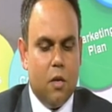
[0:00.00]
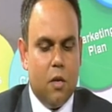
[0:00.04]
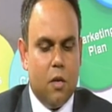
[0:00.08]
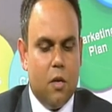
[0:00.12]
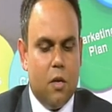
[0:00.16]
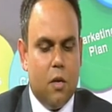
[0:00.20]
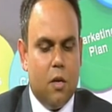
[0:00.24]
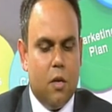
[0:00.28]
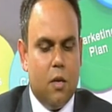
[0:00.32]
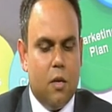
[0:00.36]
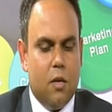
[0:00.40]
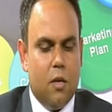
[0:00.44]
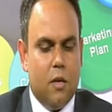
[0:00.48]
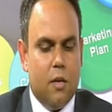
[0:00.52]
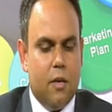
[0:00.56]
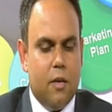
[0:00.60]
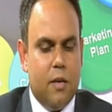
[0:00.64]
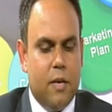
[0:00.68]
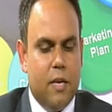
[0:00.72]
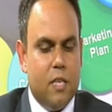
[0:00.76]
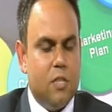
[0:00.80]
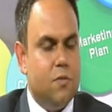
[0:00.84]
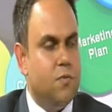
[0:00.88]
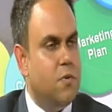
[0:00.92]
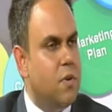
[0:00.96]

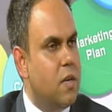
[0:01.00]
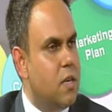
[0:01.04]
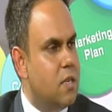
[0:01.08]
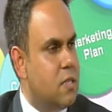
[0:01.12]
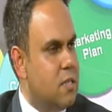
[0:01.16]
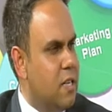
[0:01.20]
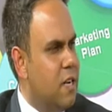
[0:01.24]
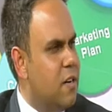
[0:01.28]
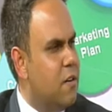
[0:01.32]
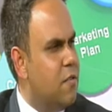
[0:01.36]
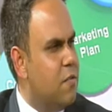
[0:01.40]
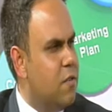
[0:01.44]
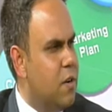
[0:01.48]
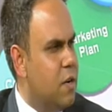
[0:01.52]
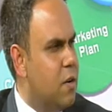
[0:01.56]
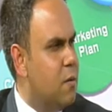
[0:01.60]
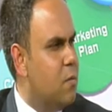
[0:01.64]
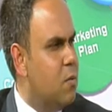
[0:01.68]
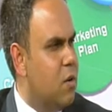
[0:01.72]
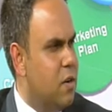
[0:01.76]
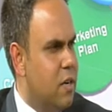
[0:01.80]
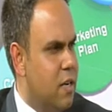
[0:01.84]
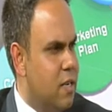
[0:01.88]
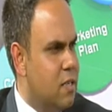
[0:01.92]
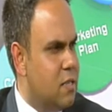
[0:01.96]
SVR standard
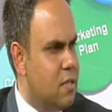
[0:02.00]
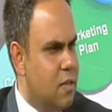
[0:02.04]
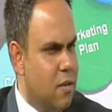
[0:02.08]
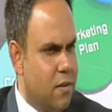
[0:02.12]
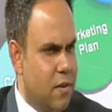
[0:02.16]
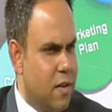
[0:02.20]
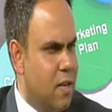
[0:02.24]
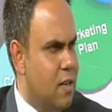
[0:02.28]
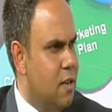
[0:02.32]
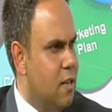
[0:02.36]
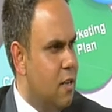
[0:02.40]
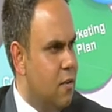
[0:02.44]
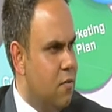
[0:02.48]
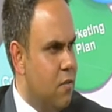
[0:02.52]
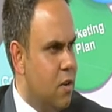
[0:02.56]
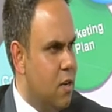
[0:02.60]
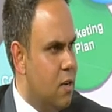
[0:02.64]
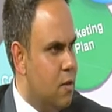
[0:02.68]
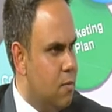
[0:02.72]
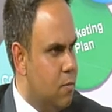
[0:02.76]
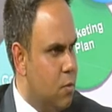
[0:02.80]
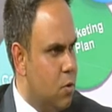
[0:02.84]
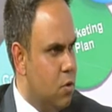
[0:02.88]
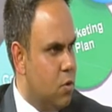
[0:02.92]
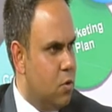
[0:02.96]
variable rates are rarely
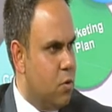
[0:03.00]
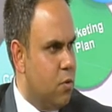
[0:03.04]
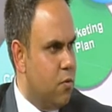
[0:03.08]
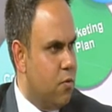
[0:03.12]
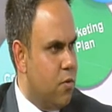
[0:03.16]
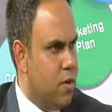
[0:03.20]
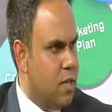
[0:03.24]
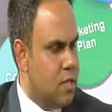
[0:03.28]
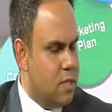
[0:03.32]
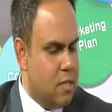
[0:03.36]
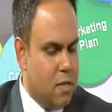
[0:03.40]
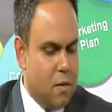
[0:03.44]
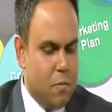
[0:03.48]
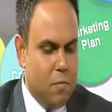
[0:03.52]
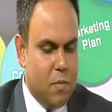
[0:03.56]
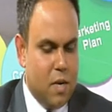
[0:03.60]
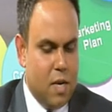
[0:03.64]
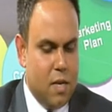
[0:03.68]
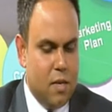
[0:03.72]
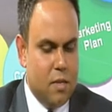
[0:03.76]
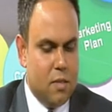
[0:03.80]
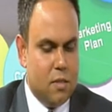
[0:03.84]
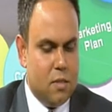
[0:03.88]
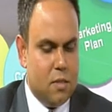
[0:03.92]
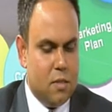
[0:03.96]
available to first-time
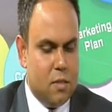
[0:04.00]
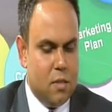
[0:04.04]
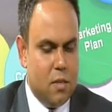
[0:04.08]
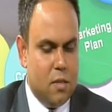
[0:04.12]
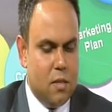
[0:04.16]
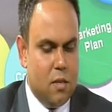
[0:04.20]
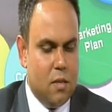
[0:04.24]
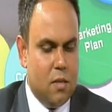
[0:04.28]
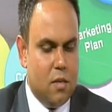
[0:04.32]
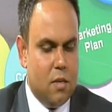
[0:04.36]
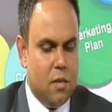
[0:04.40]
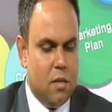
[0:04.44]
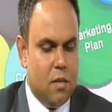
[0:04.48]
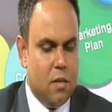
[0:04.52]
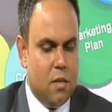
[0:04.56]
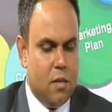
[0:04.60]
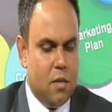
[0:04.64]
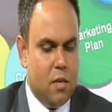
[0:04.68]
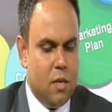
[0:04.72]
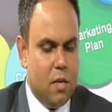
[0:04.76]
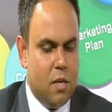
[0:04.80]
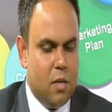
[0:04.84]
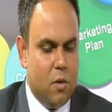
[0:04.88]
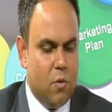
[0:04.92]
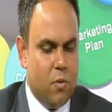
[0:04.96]
buyers
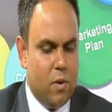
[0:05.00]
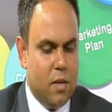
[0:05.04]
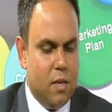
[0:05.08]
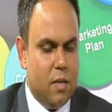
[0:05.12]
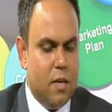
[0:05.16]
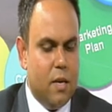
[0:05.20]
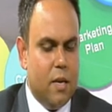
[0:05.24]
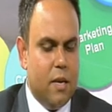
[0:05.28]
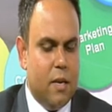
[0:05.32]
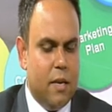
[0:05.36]
anyway.